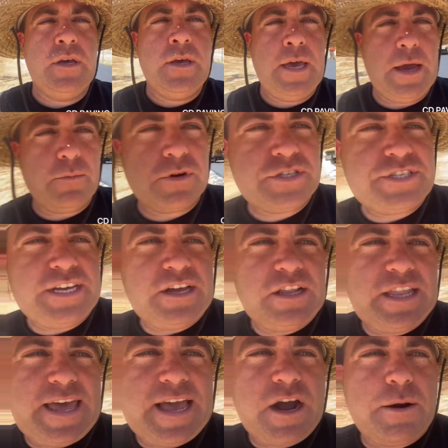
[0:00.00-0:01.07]
And we're still
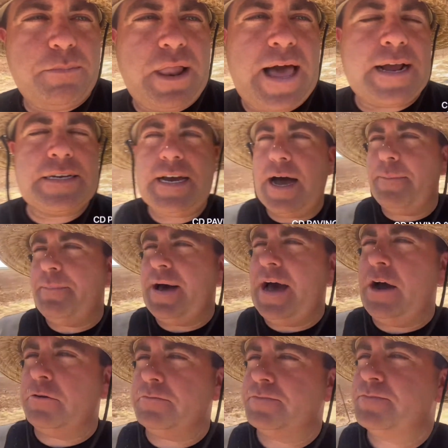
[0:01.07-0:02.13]
laying our blacktop
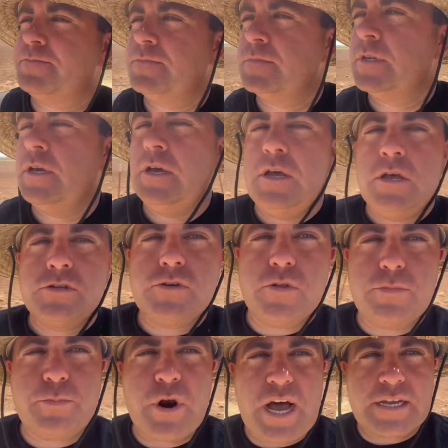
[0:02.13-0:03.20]
out. So
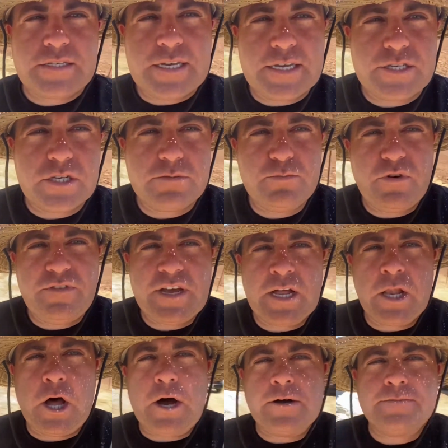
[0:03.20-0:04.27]
the process is moving
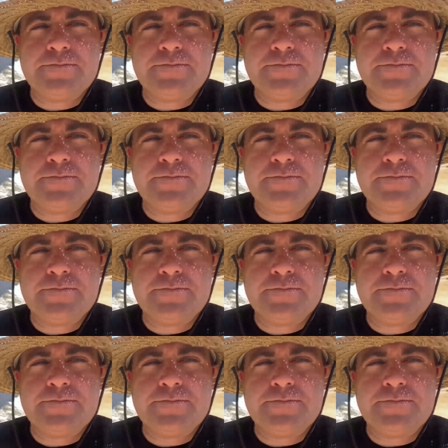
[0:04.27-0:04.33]
along.